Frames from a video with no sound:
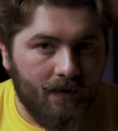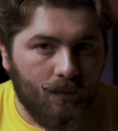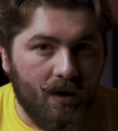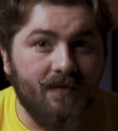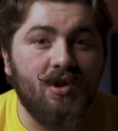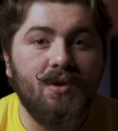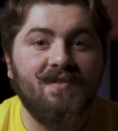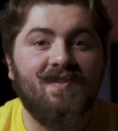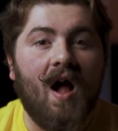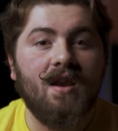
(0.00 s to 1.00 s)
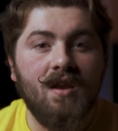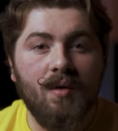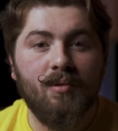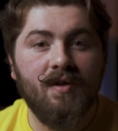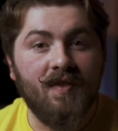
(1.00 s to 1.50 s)
Whenever you divide a
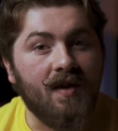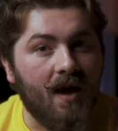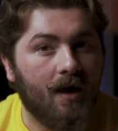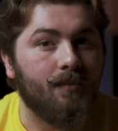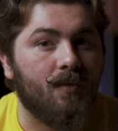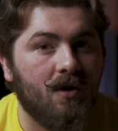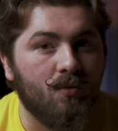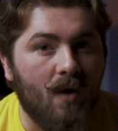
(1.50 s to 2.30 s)
number in the game,